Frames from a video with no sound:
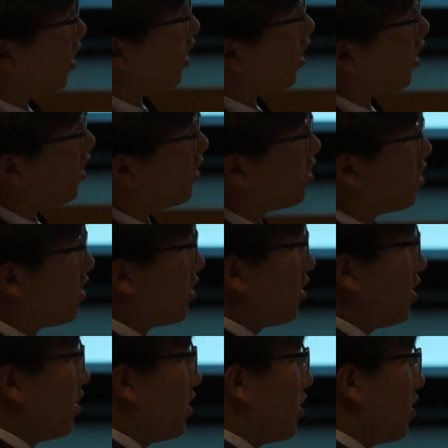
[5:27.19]
Will it be in the
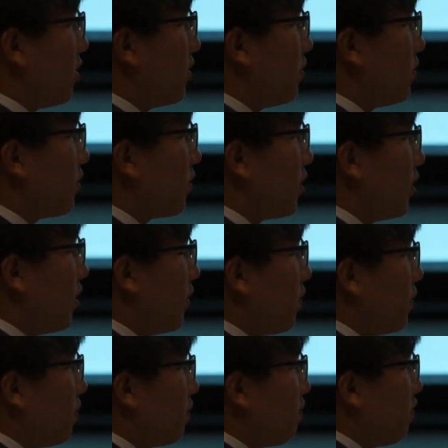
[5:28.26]
way? Will it be
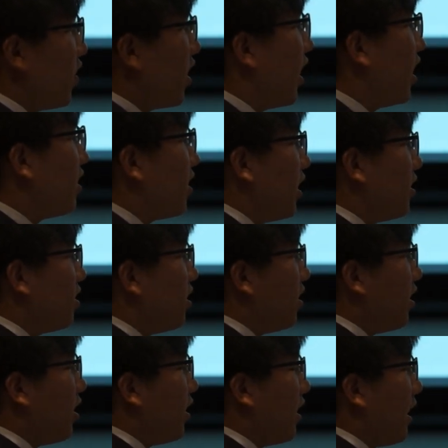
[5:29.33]
difficult? I tested
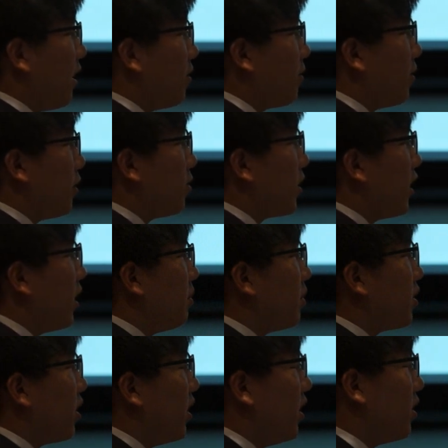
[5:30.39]
it out a few
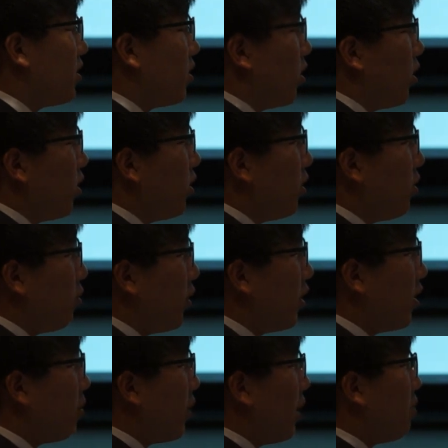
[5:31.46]
times and it's harder with
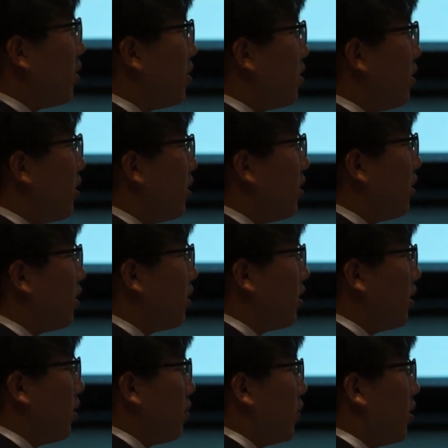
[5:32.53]
the papers in there,
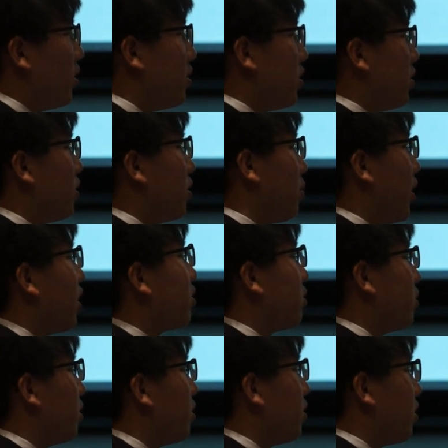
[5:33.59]
but it's still
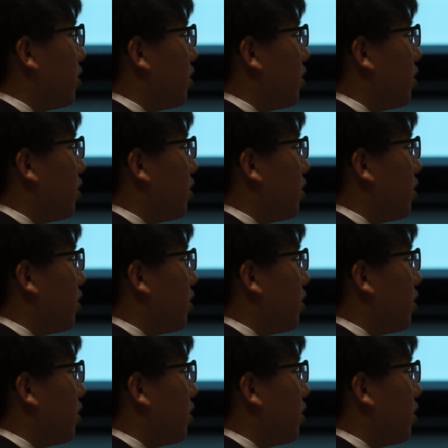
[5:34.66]
possible.